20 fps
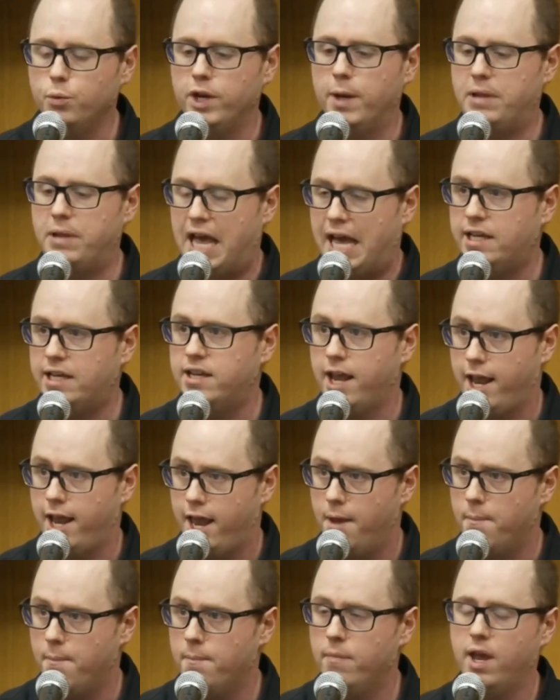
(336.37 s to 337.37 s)
We applied it to
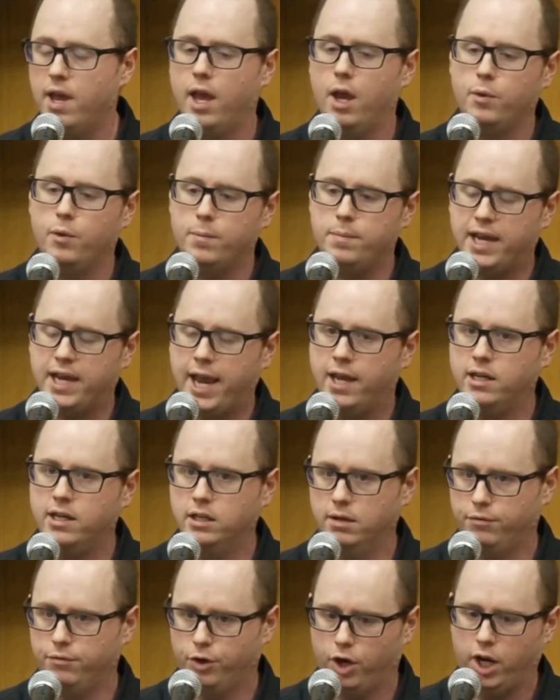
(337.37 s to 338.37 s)
him and we began
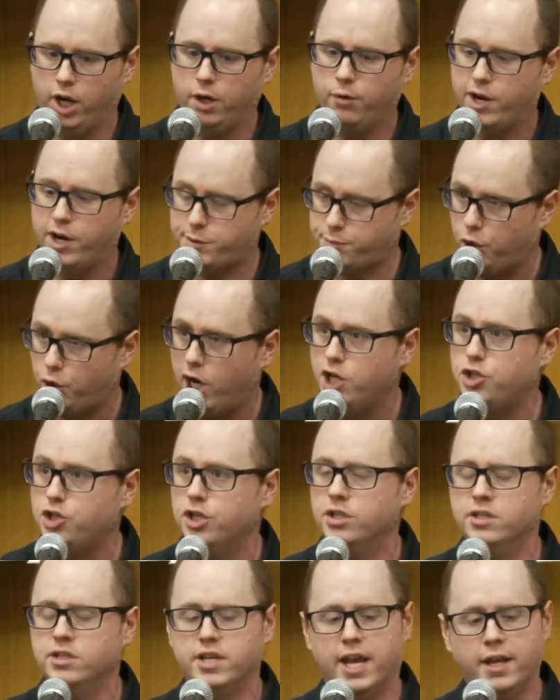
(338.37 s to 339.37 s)
delivering
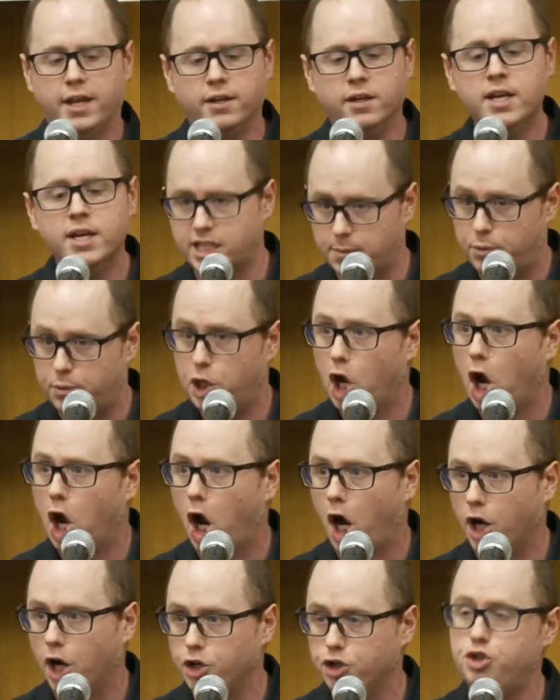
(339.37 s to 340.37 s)
respirations and
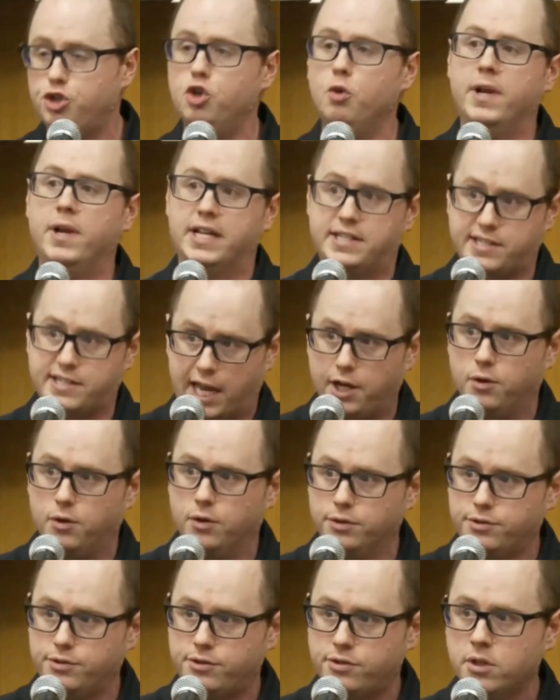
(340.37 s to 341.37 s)
CPR in 2-minute
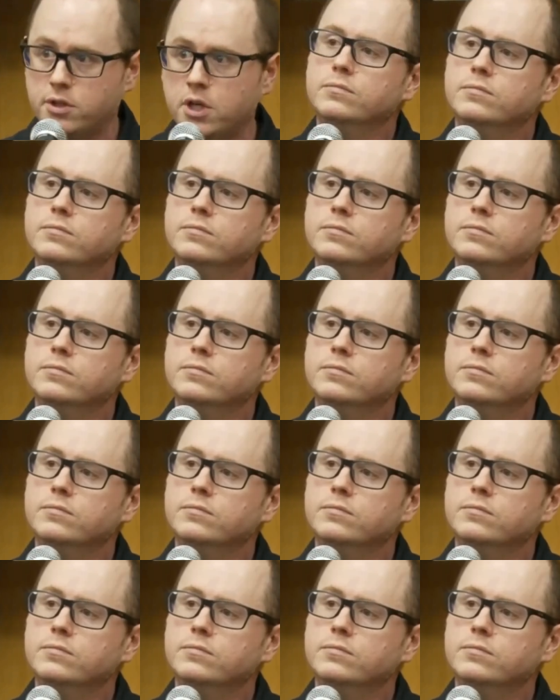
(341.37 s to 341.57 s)
cycles.